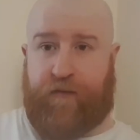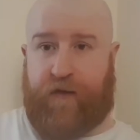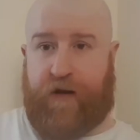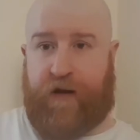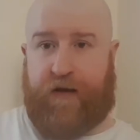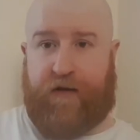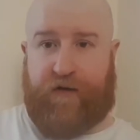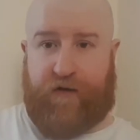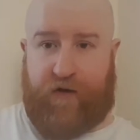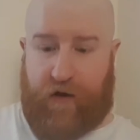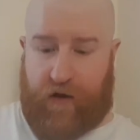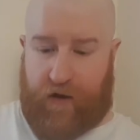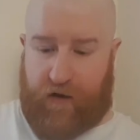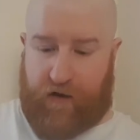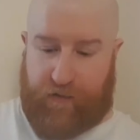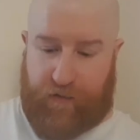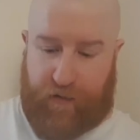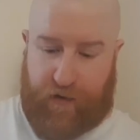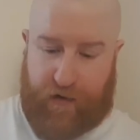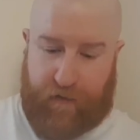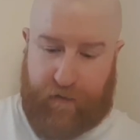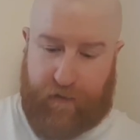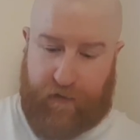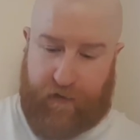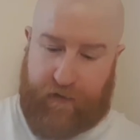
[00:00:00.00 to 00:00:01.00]
It's caused
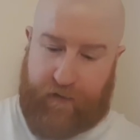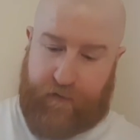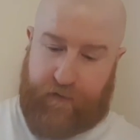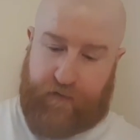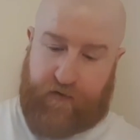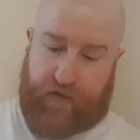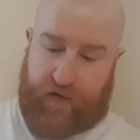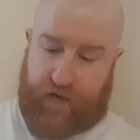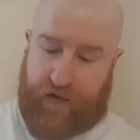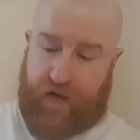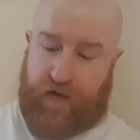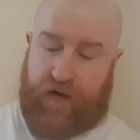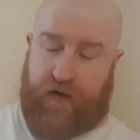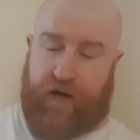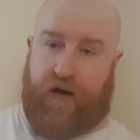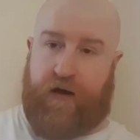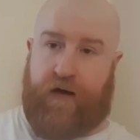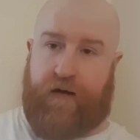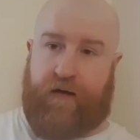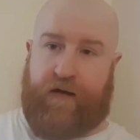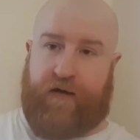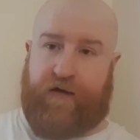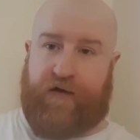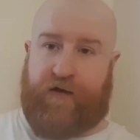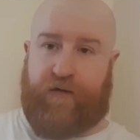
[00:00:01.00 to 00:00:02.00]
problems,
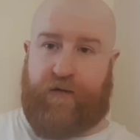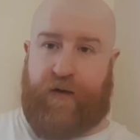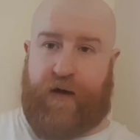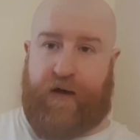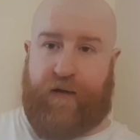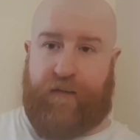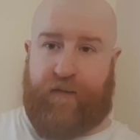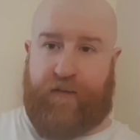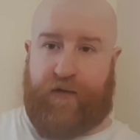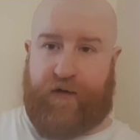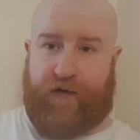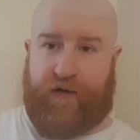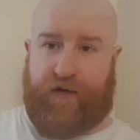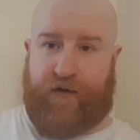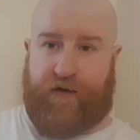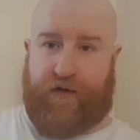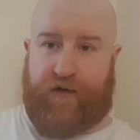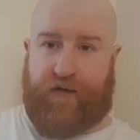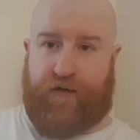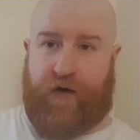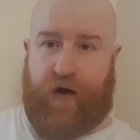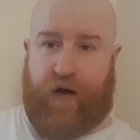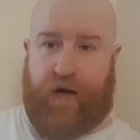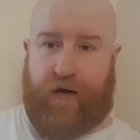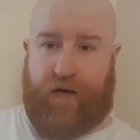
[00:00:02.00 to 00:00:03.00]
and this is where the prisoners
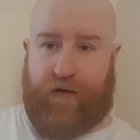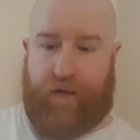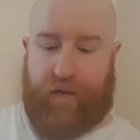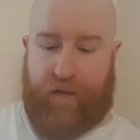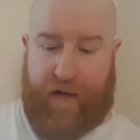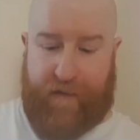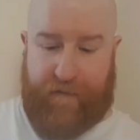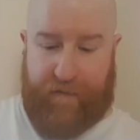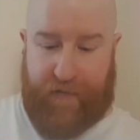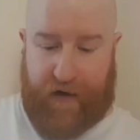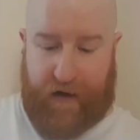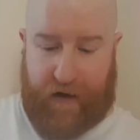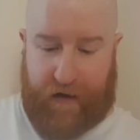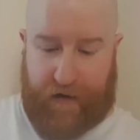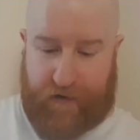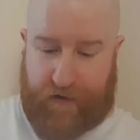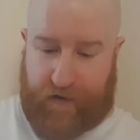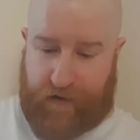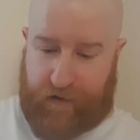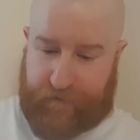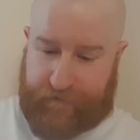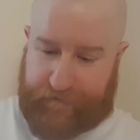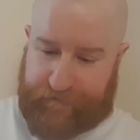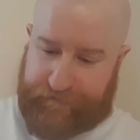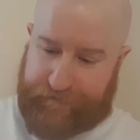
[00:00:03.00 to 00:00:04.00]
have gone on the rampage.